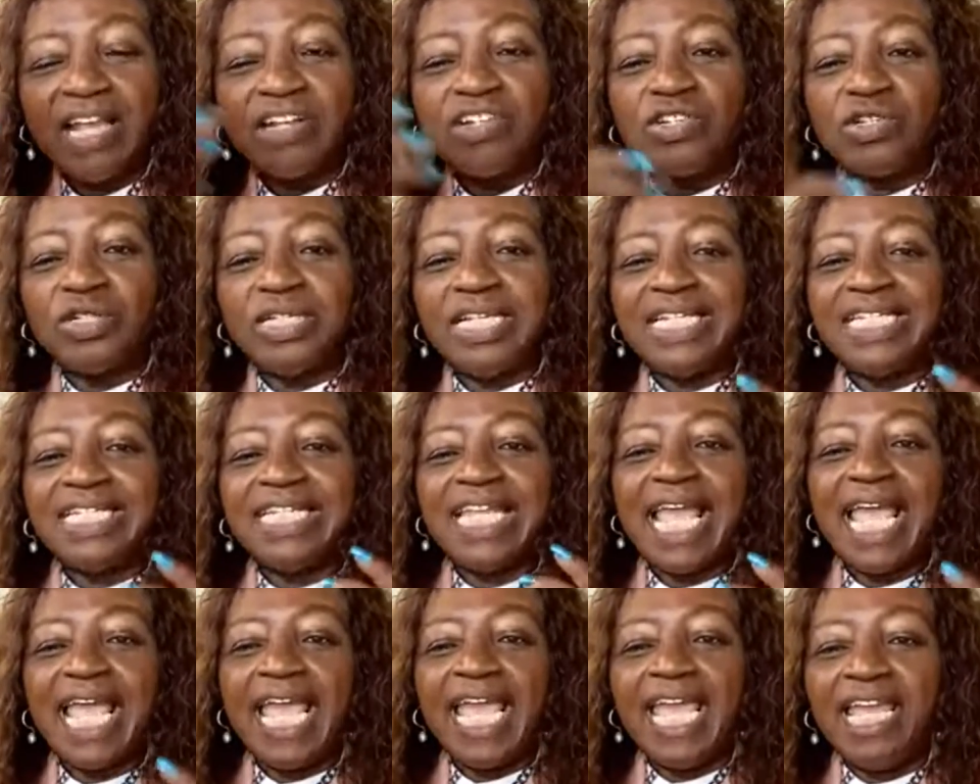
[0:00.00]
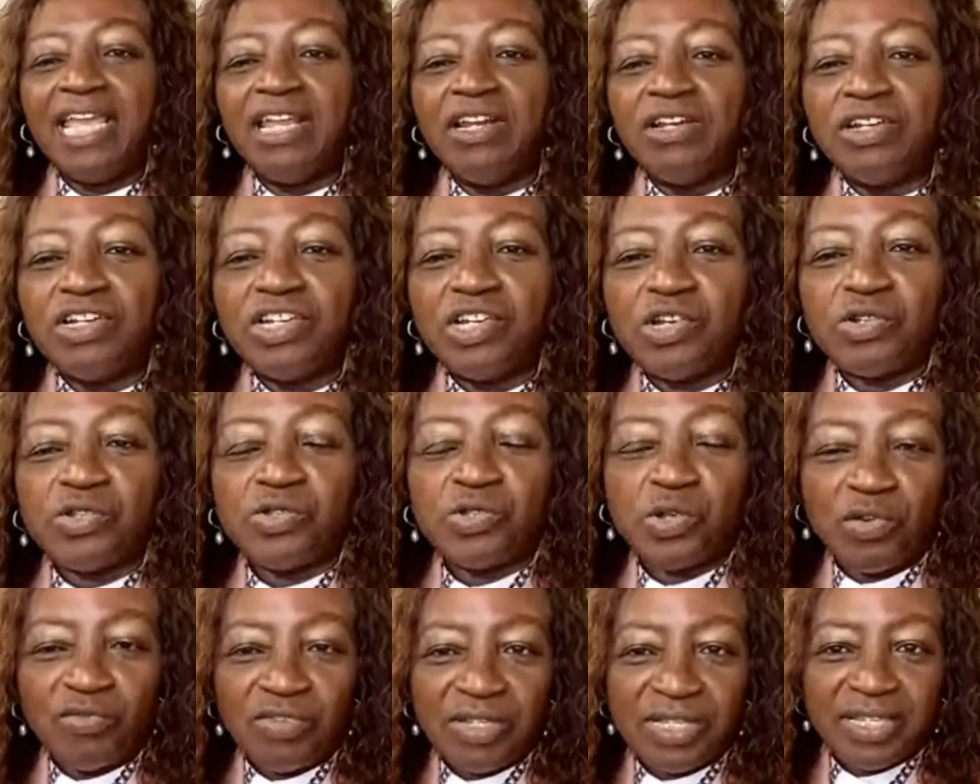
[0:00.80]
actually tailor your
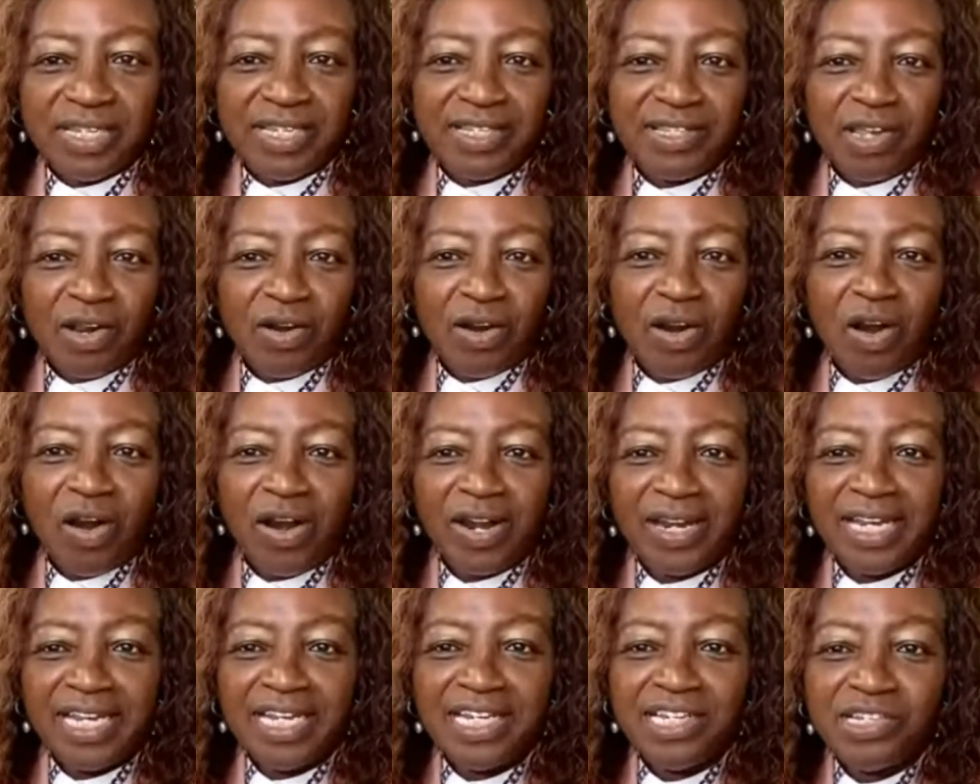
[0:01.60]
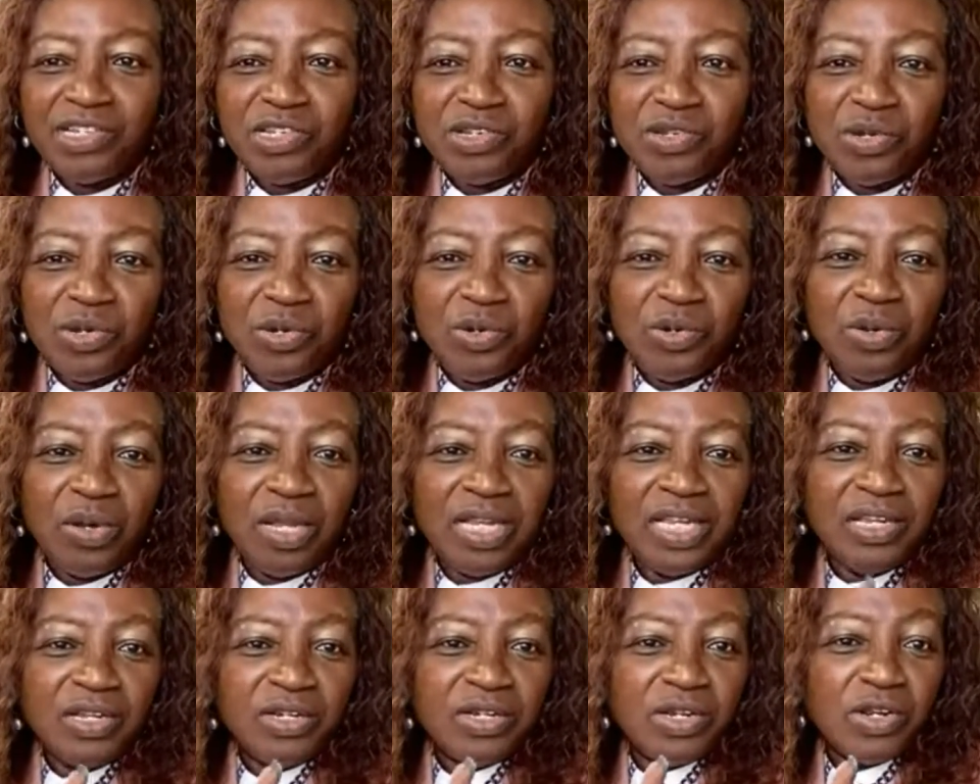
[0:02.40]
services according to,
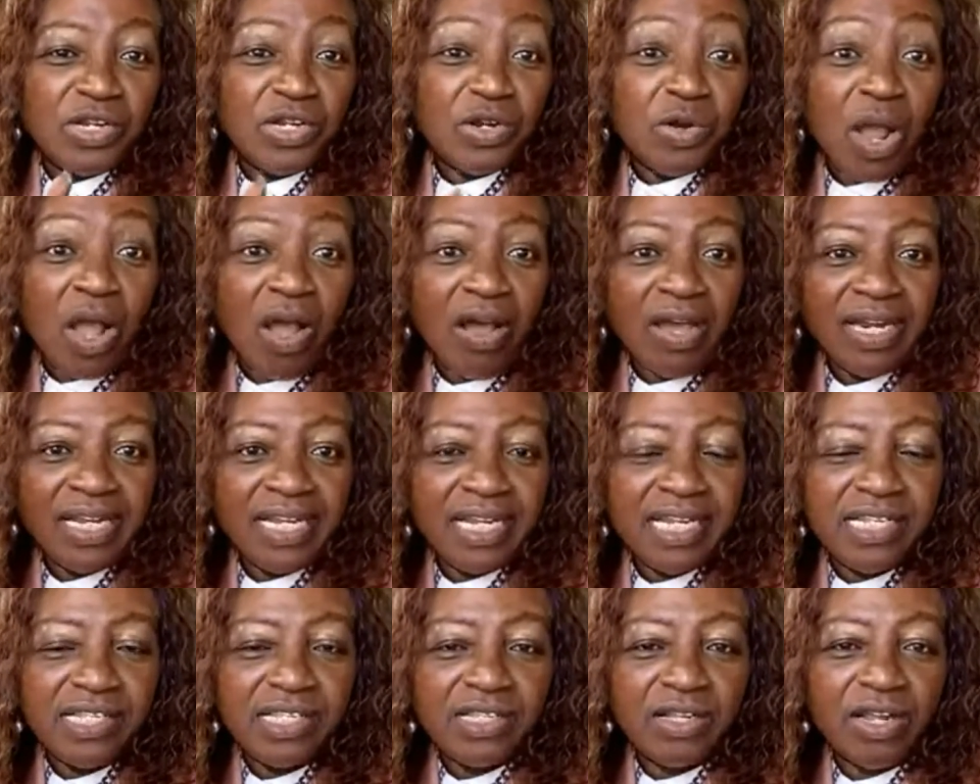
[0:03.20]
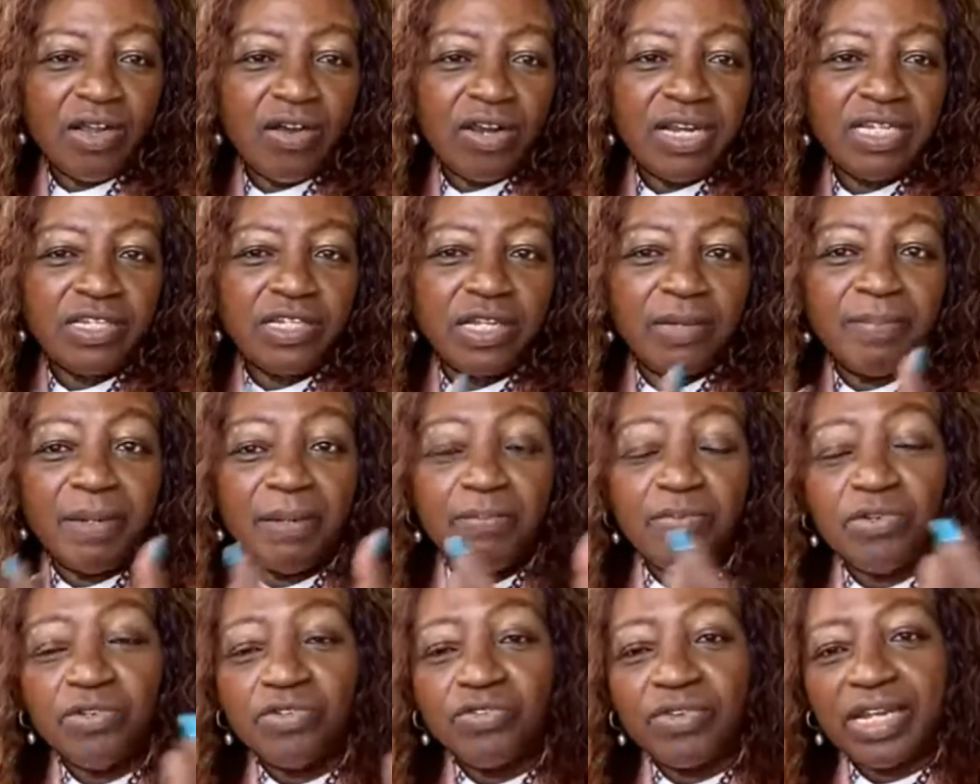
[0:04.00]
you know, your audience, according to the
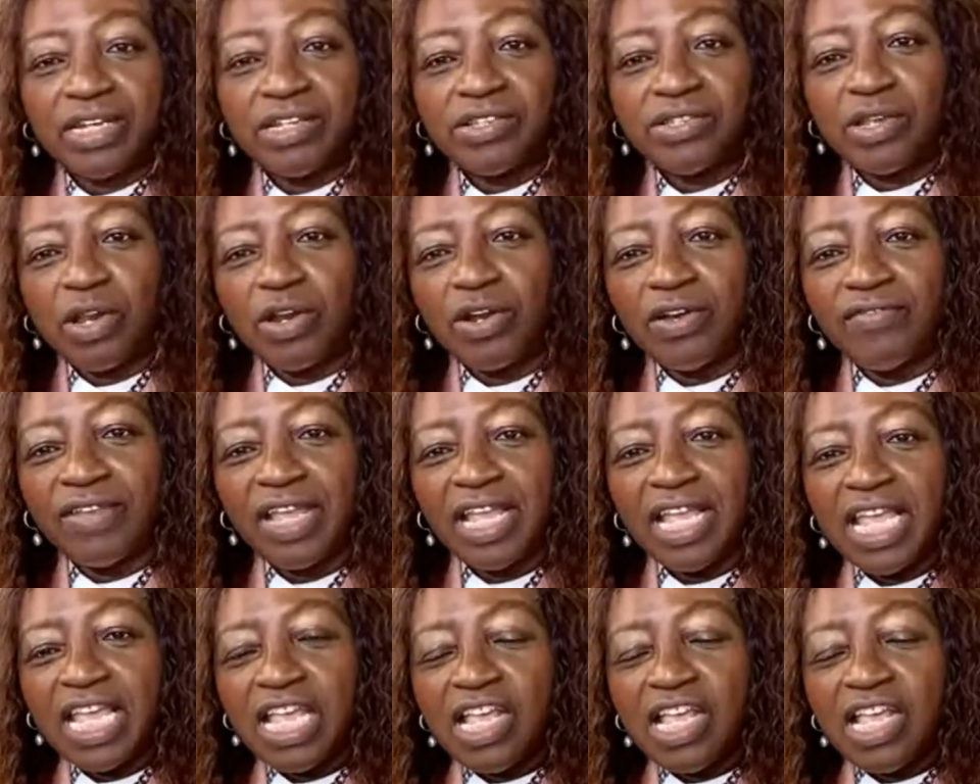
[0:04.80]
people you're trying to serve.